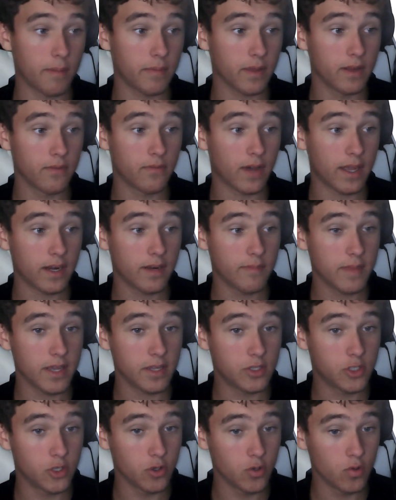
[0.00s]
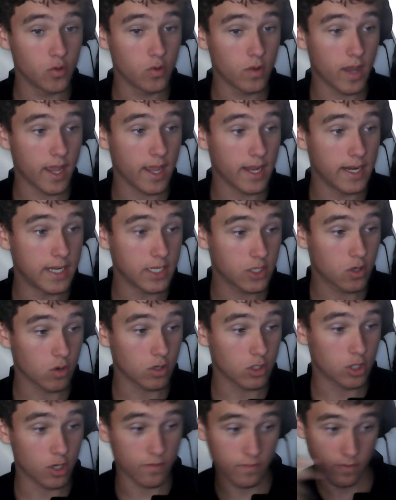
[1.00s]
invited me to a
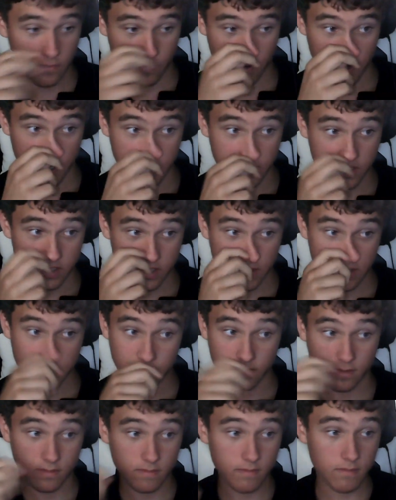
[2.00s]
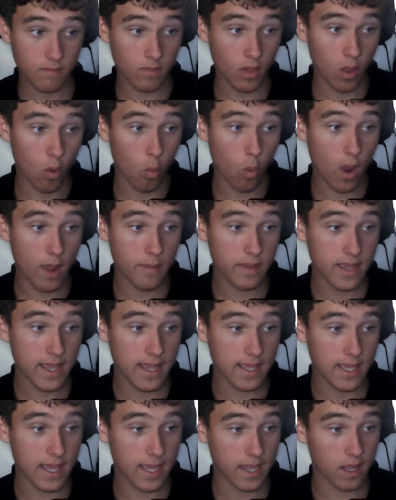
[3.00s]
Discord server for his
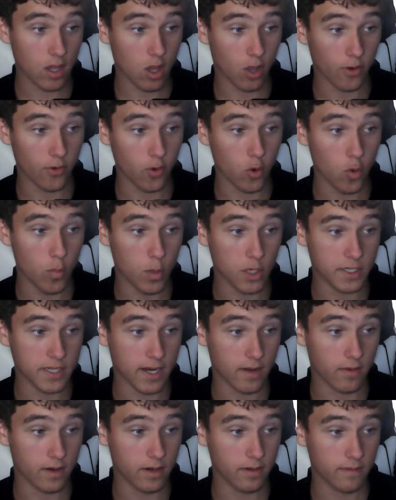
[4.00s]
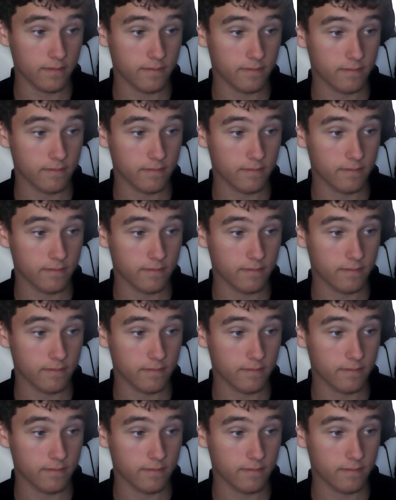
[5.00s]
YBA gang called Uber Tyrant,